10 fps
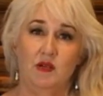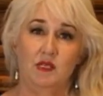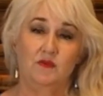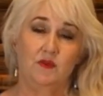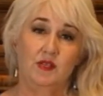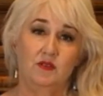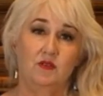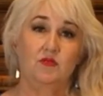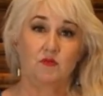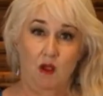is for us
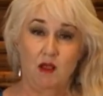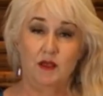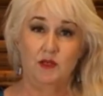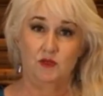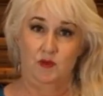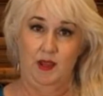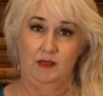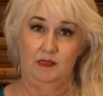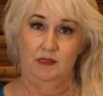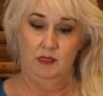to draw a
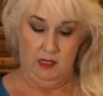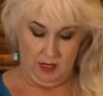dress